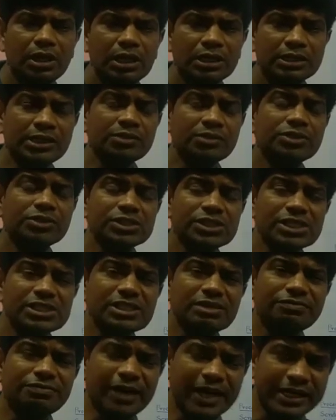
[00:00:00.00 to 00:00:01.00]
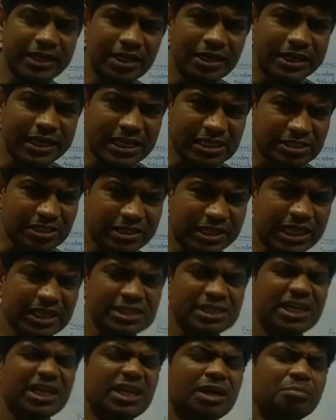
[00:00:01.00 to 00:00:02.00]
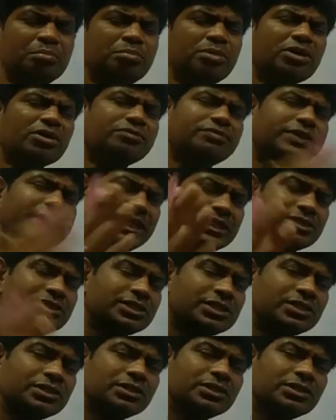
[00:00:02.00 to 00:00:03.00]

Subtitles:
Now this is the final test. There is a number of tests